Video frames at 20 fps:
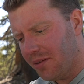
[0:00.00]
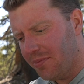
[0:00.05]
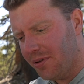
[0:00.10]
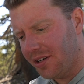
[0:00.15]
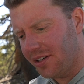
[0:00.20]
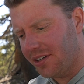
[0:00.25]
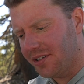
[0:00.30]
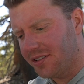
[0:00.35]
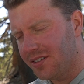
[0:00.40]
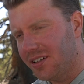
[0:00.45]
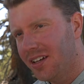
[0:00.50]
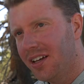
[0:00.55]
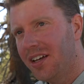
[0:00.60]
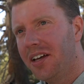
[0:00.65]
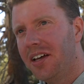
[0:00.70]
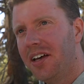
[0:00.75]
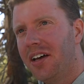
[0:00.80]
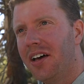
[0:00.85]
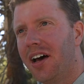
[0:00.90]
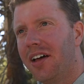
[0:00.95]
opinions.
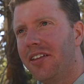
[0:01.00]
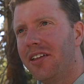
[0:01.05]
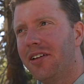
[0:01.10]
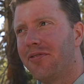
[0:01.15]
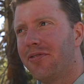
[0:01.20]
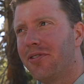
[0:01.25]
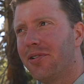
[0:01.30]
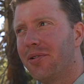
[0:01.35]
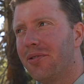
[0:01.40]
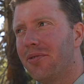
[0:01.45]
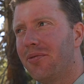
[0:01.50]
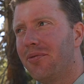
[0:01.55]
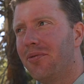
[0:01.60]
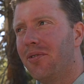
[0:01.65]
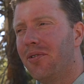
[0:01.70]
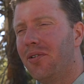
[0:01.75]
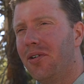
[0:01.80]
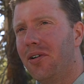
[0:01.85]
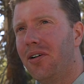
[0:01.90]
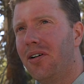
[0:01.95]
I think for
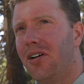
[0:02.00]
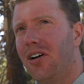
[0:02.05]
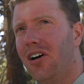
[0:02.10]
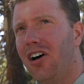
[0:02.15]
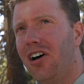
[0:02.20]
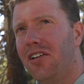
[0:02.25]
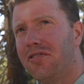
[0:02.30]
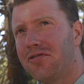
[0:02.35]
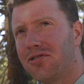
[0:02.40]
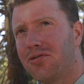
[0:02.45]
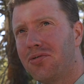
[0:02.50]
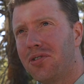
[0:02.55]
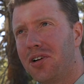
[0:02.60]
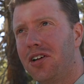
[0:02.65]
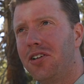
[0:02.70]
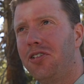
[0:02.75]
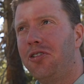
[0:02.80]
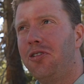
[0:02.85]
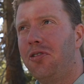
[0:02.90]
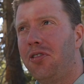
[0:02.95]

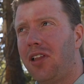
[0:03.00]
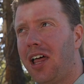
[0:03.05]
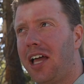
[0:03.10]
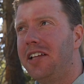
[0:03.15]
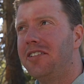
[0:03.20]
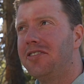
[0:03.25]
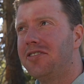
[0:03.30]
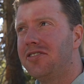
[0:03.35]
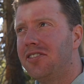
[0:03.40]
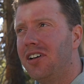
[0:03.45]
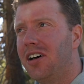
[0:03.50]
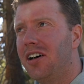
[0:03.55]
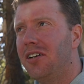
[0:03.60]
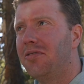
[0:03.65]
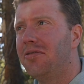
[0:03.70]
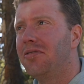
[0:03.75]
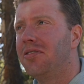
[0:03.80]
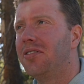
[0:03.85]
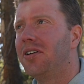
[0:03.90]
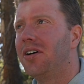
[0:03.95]
off-trail light
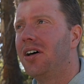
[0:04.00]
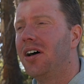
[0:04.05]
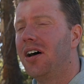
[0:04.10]
stuff,